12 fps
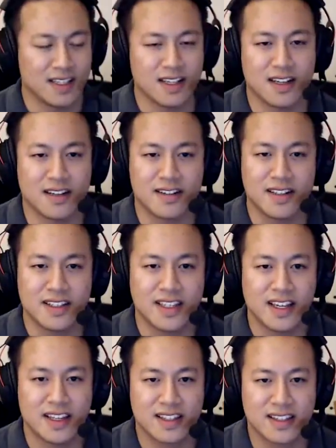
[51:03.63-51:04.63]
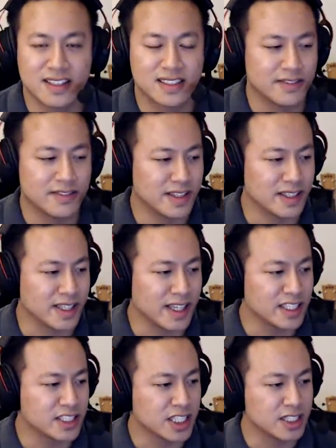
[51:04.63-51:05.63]
All right, yeah, I think that's everything.
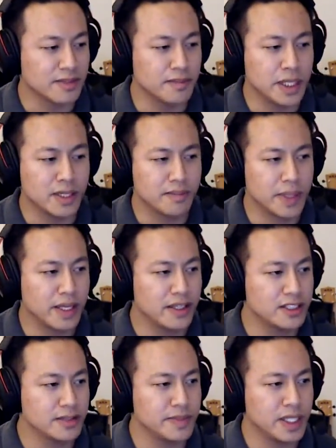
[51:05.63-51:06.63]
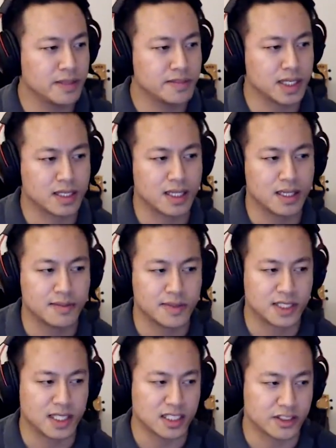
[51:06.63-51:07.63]
Again, check the meetup page,
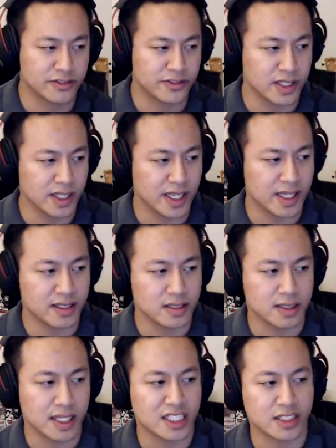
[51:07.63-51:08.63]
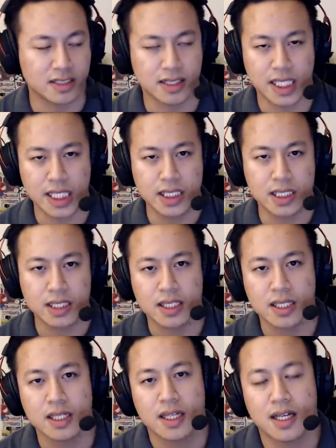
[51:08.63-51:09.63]
meetup.com/frontend-league.
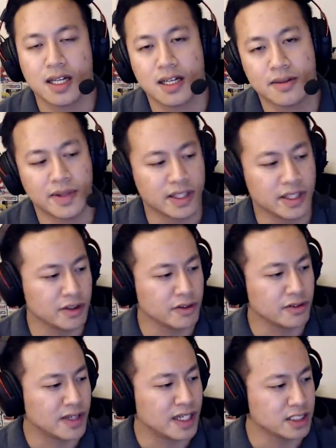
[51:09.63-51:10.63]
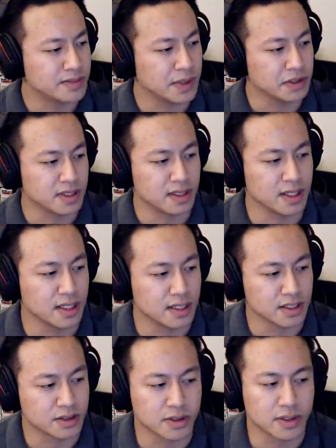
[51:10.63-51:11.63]
And then I just posted the
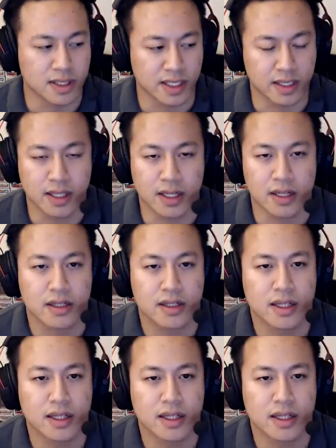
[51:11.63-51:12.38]
Discord link there.